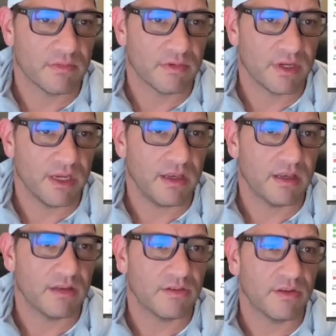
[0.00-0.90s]
right?
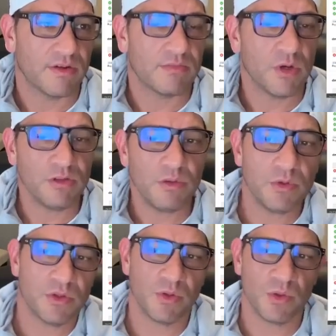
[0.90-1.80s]
So there's multiple
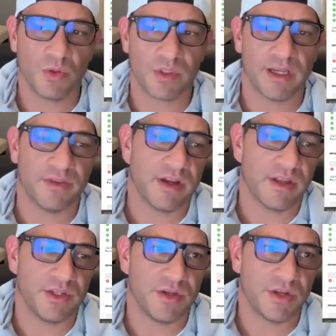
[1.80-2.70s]
tools out there
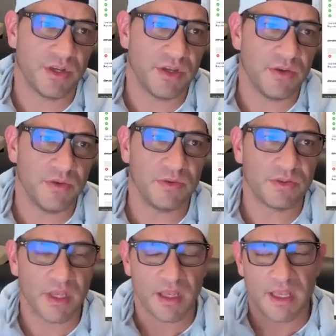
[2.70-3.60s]
that you can use
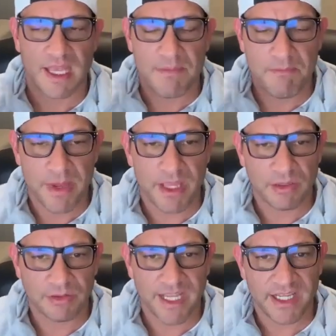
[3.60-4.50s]

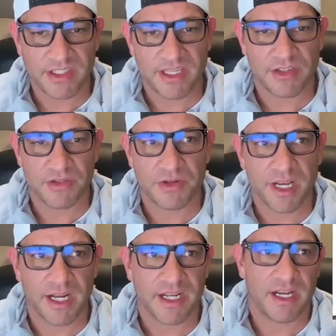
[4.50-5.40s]

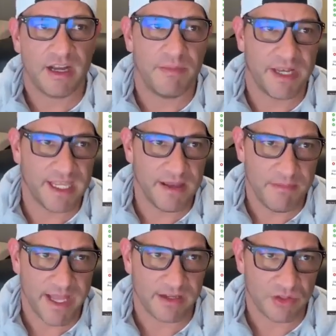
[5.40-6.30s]
mail-tester.com and
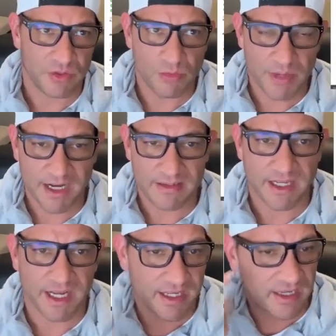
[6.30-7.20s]

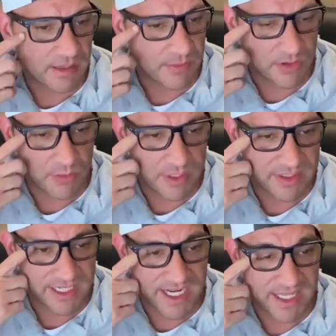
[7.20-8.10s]
MXToolbox.com are the ones
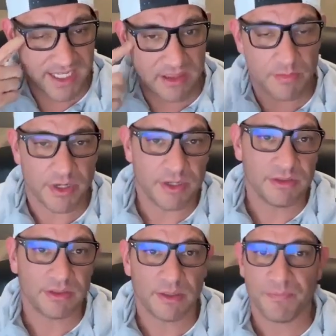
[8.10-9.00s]
that I like the
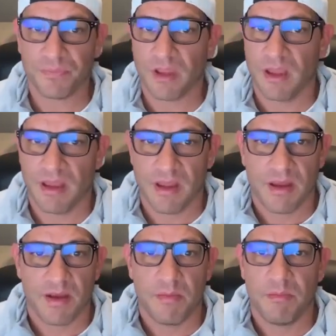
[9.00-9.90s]
most.
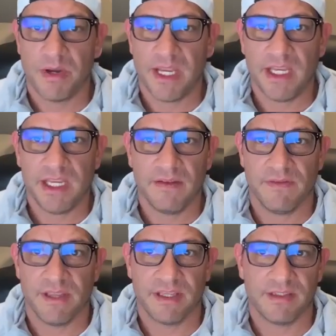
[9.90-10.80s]
But any of
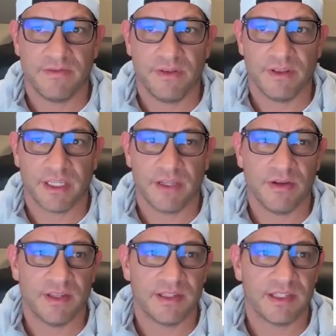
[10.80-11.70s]
this, if you like, you
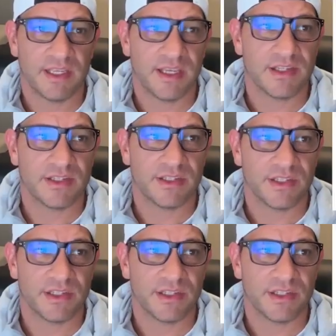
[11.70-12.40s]
can see I just